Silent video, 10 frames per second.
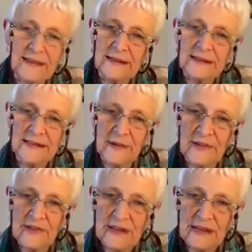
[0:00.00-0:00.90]

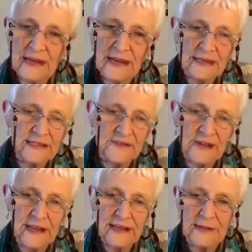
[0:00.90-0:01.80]
dowsing and
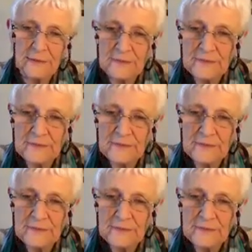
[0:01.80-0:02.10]
divining?